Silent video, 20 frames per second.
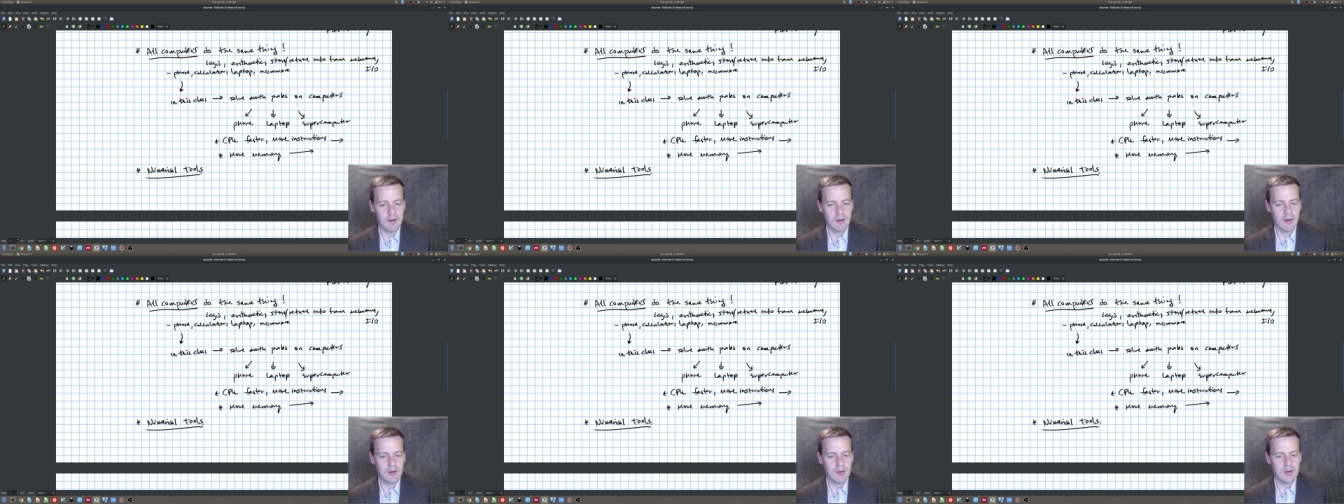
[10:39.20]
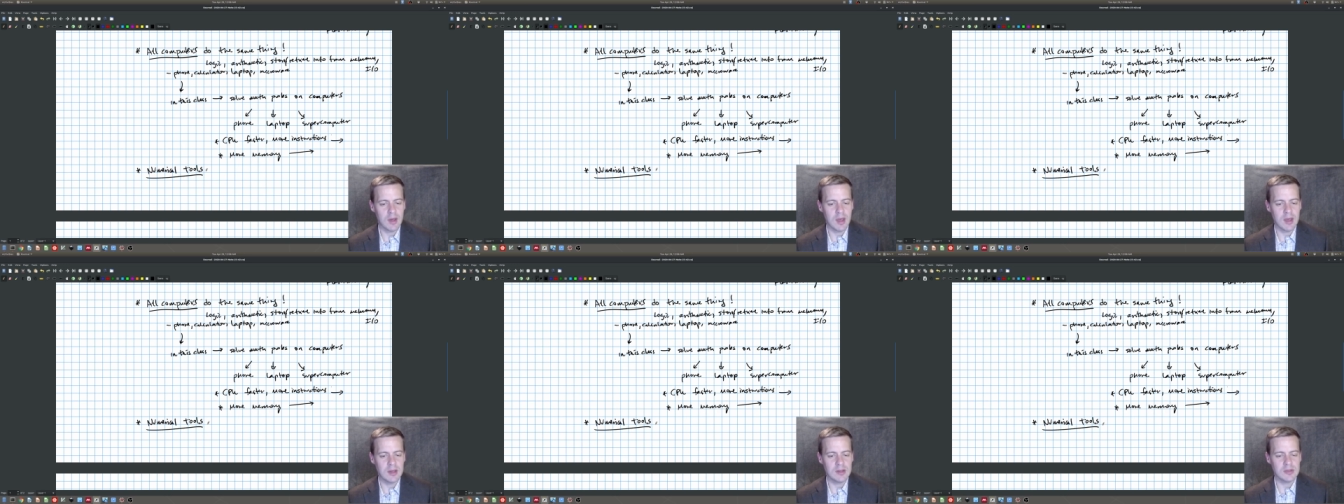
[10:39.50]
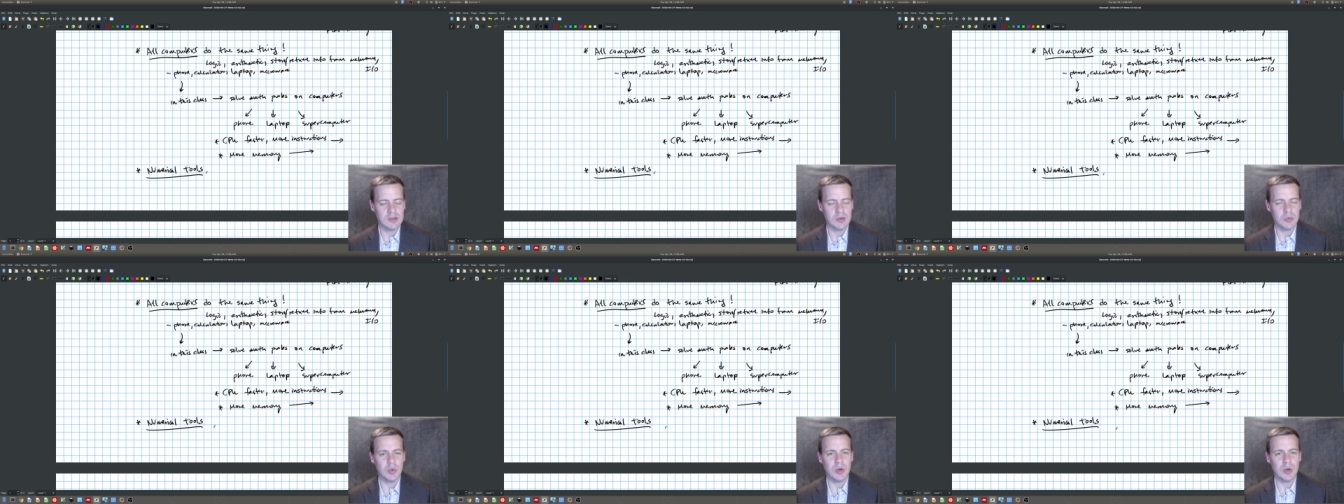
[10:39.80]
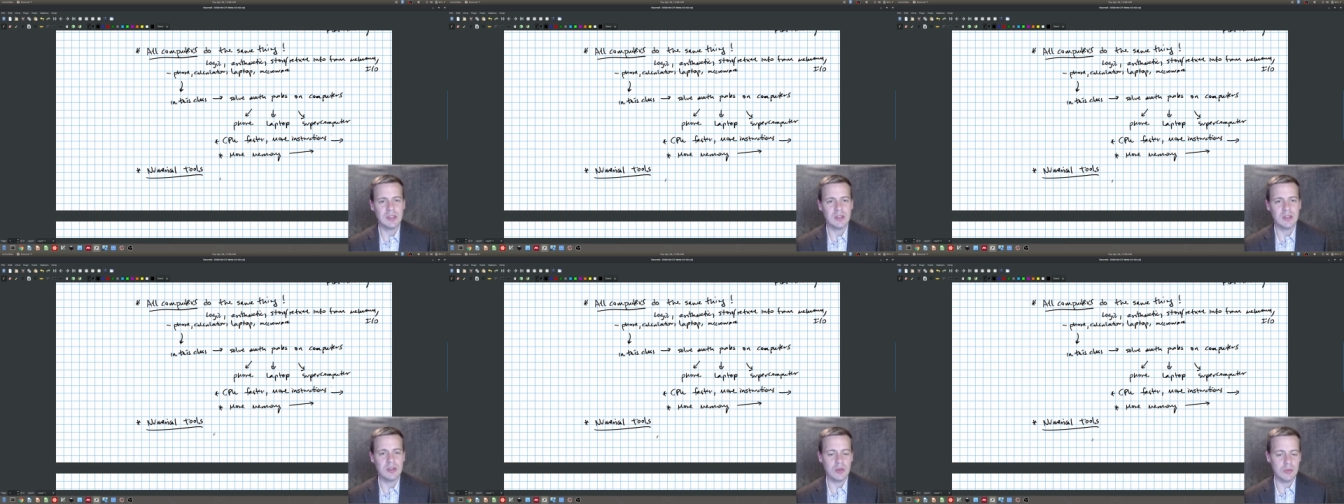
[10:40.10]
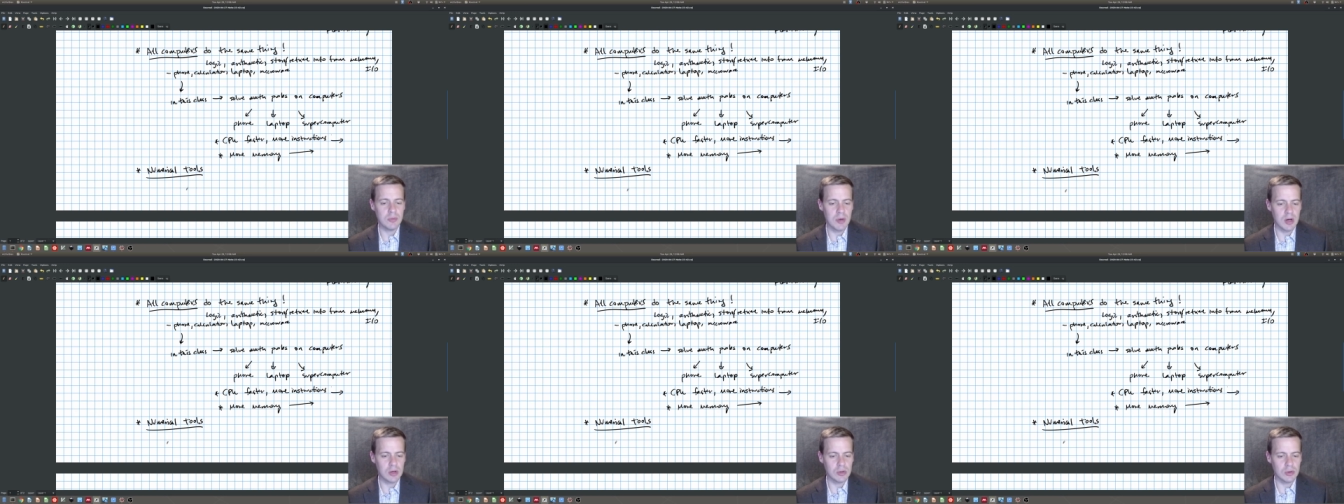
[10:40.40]
Okay, so what's a
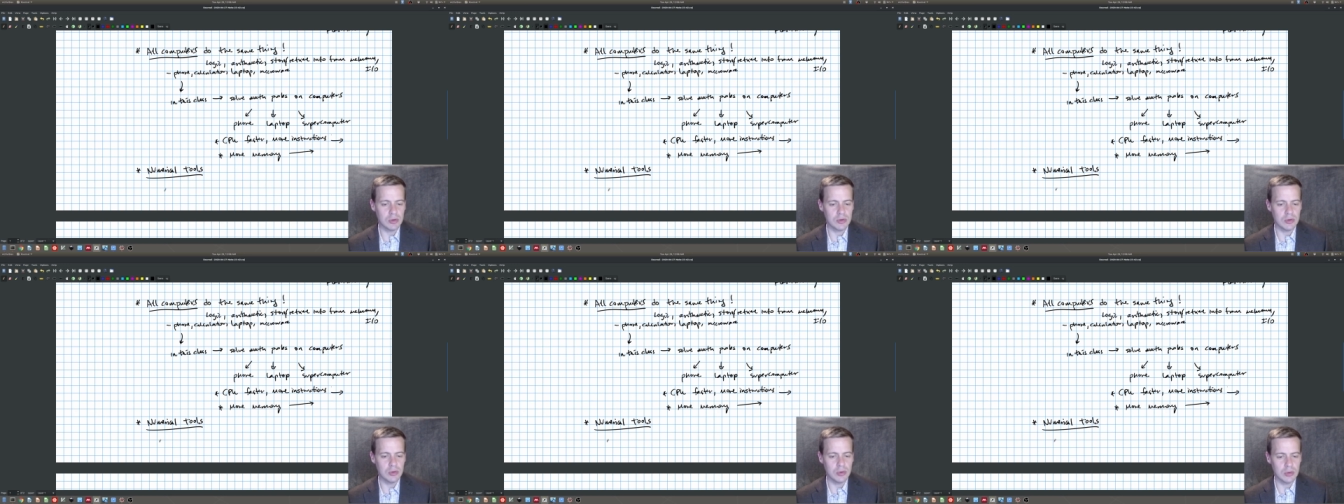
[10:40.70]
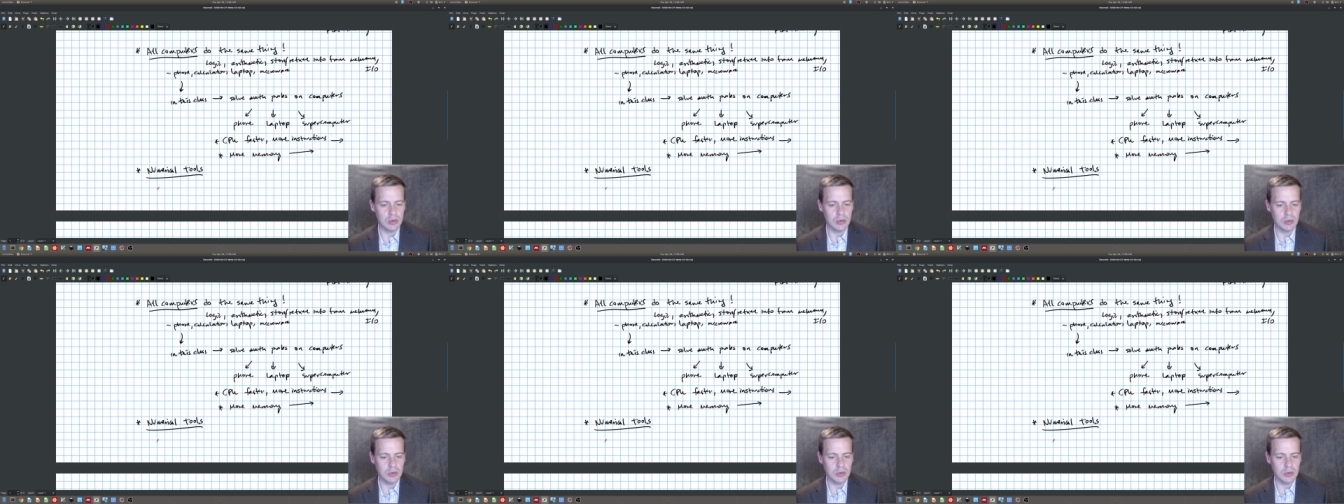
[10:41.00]
numerical tool?